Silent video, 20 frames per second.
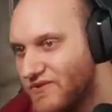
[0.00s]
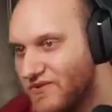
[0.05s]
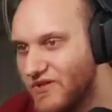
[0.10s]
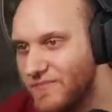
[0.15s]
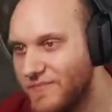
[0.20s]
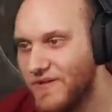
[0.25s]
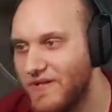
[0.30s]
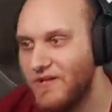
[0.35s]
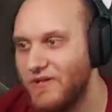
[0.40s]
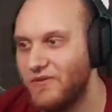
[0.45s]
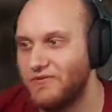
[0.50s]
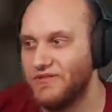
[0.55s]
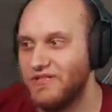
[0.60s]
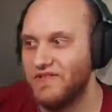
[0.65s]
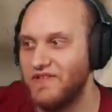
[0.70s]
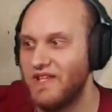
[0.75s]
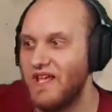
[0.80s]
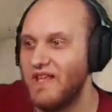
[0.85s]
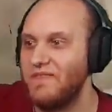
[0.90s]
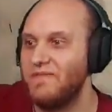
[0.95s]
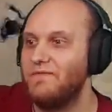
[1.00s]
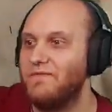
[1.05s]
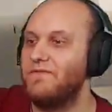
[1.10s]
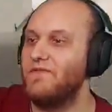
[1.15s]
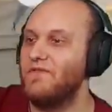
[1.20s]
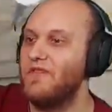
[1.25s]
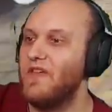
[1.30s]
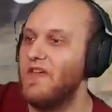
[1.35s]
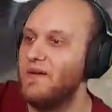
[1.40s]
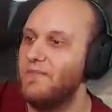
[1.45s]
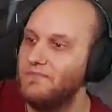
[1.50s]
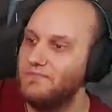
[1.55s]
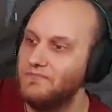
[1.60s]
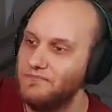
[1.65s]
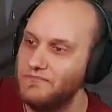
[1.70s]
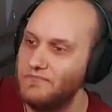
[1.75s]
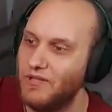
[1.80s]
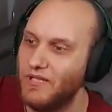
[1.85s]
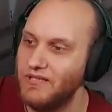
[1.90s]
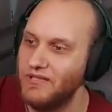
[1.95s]
been holding that for them,
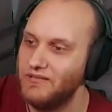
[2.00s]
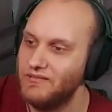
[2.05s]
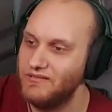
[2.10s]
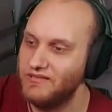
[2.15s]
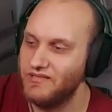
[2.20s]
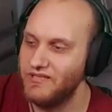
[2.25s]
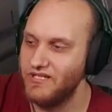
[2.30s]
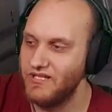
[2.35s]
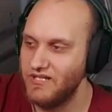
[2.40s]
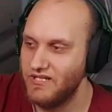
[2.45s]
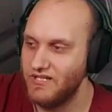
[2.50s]
but you